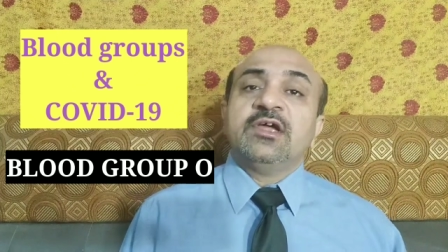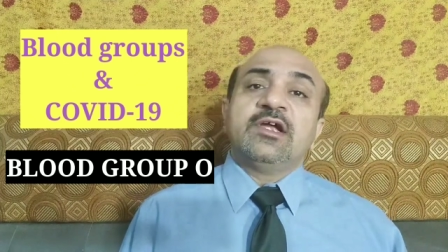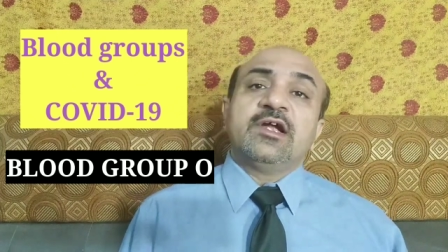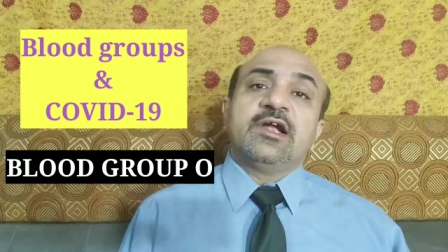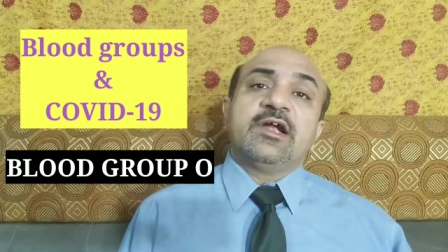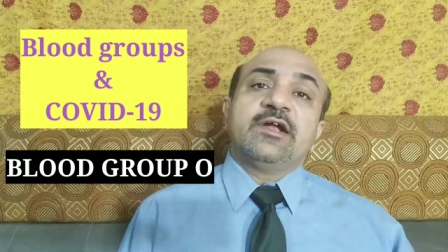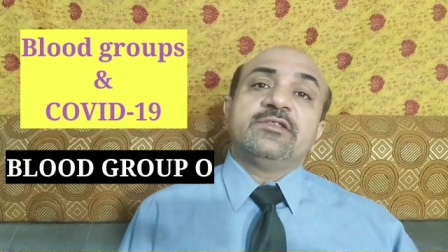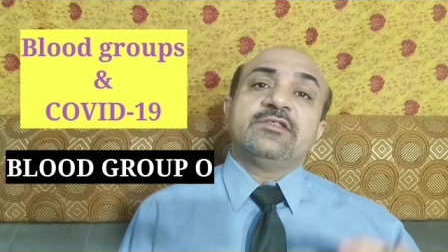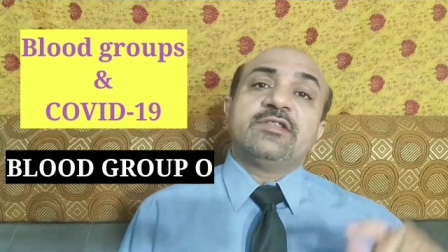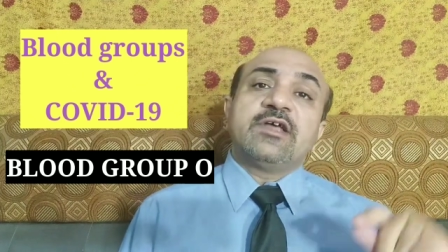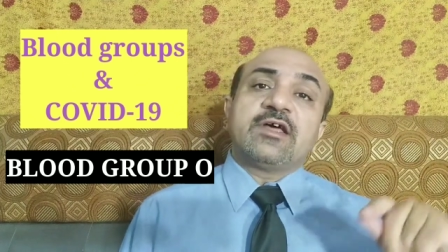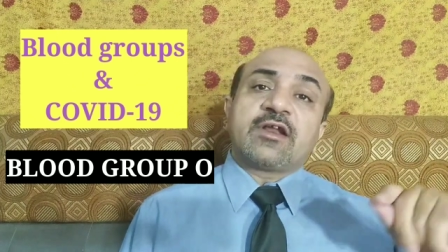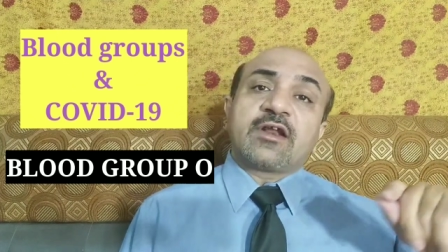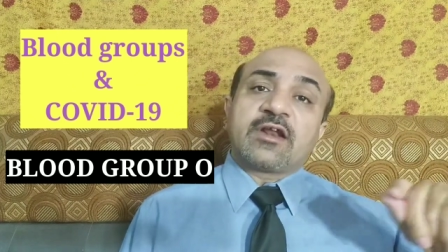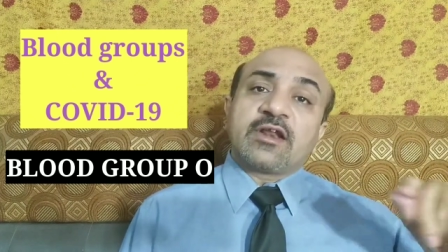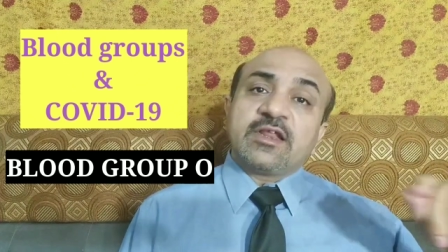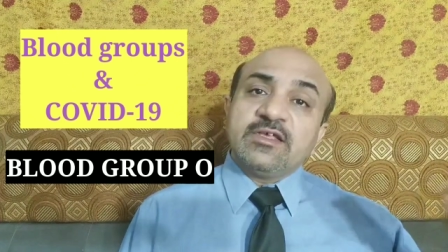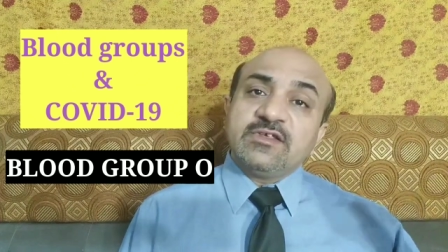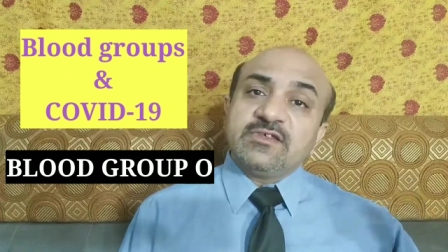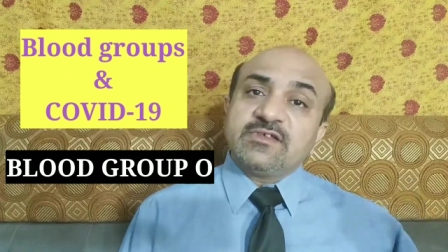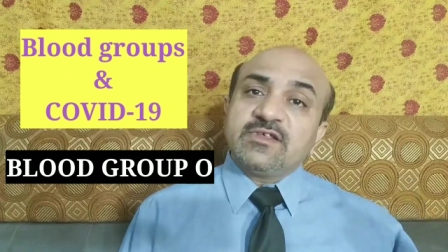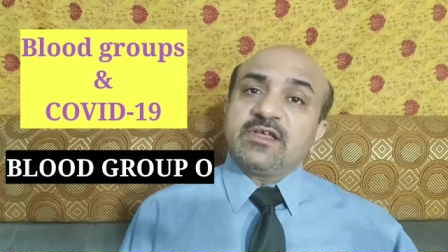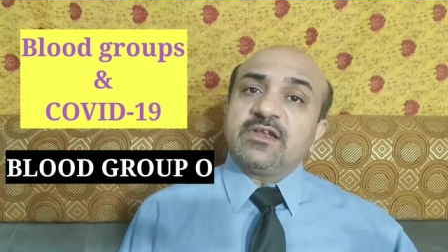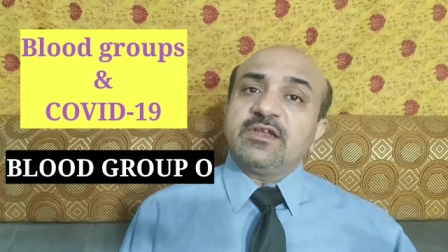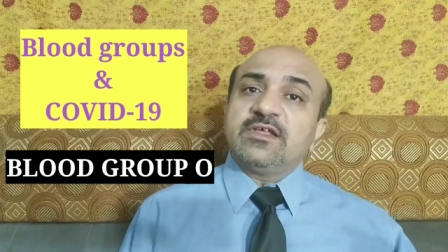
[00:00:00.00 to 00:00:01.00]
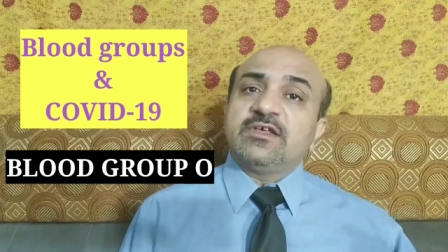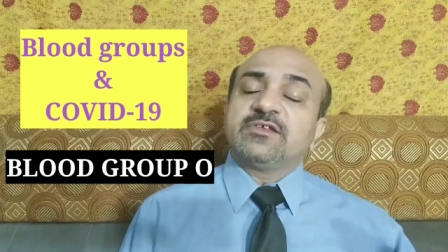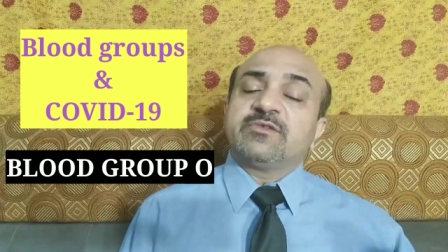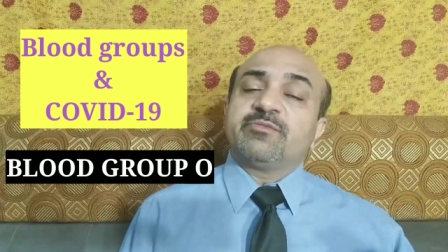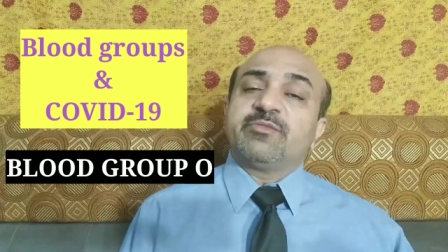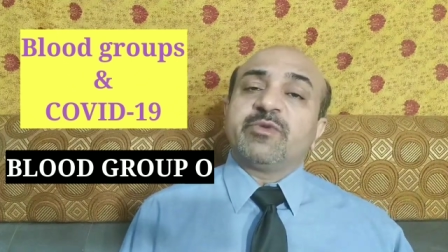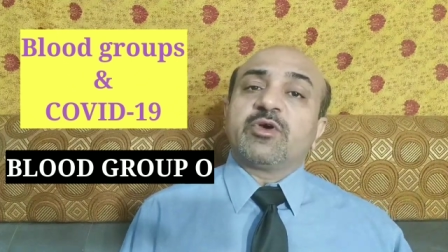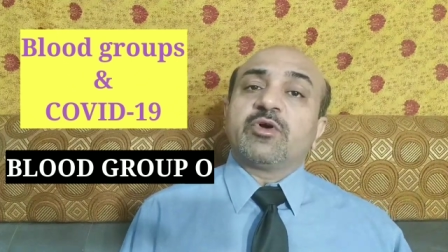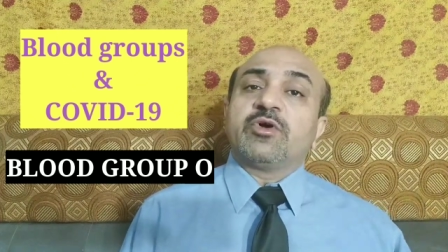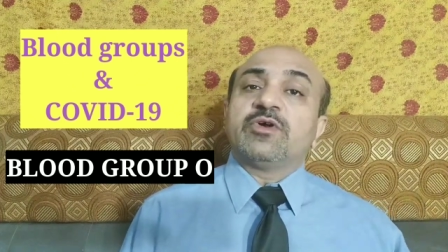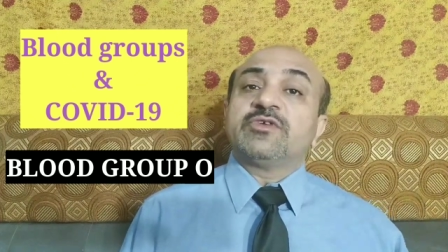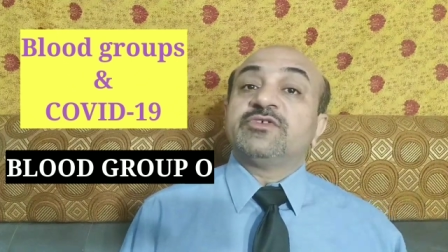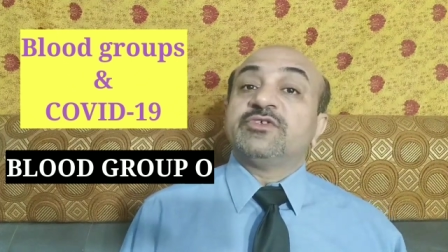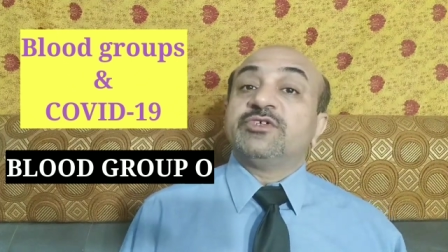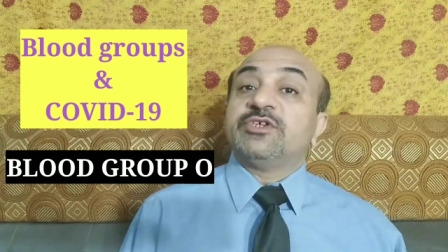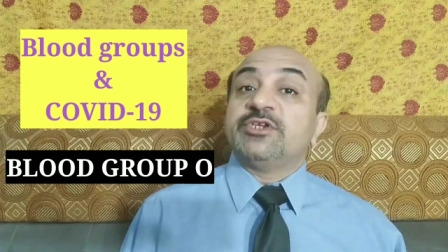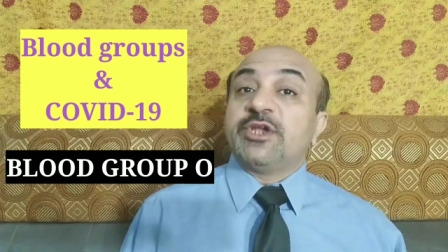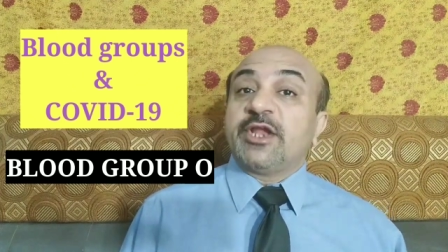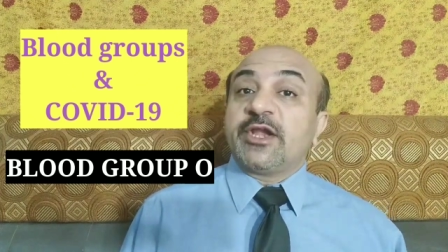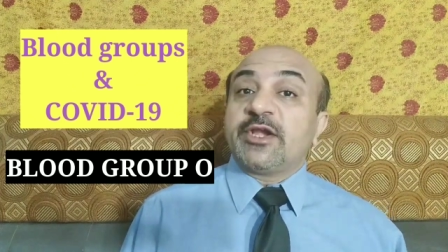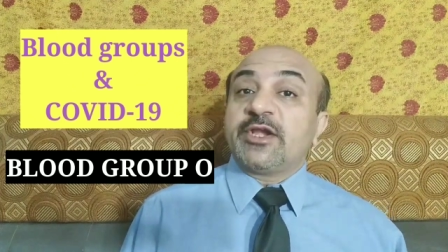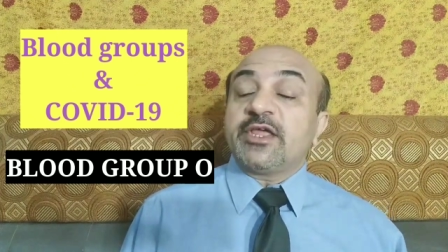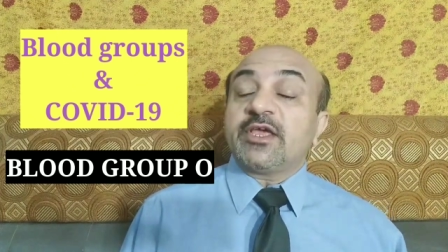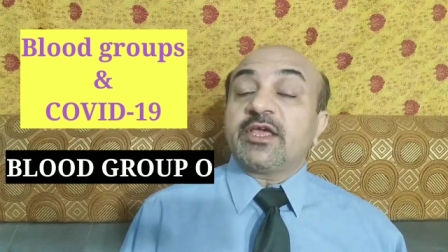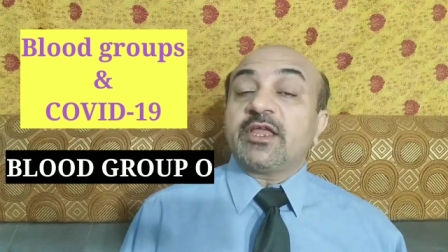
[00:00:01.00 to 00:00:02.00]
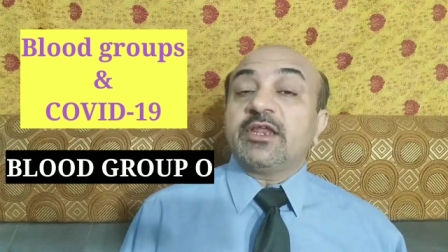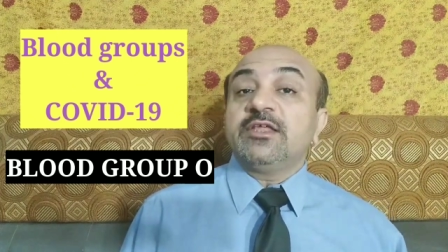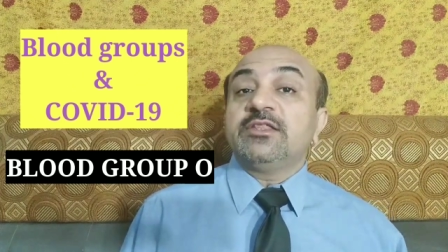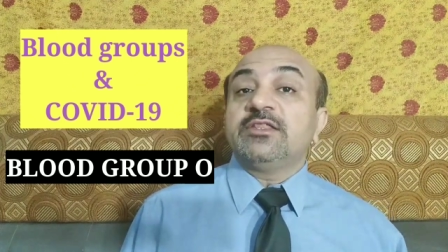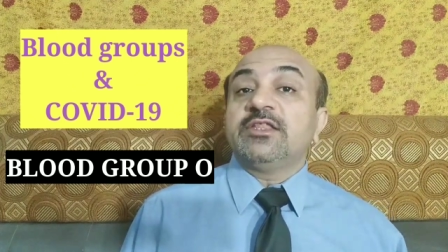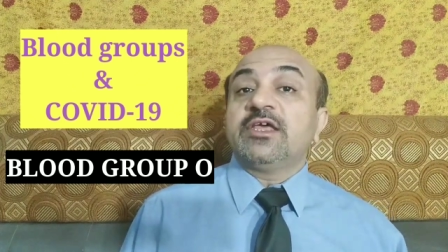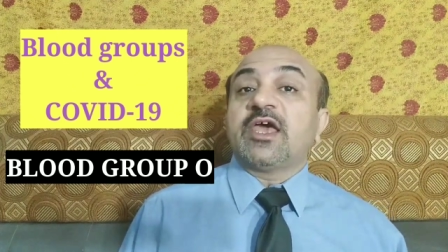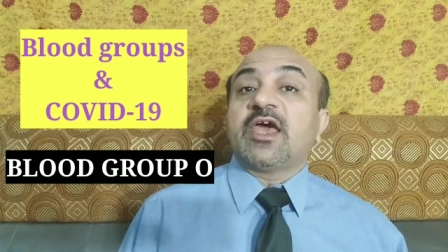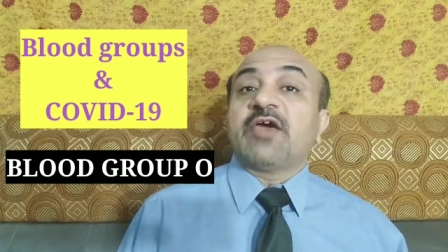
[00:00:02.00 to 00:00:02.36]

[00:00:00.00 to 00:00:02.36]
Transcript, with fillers: And the reason is because genetically they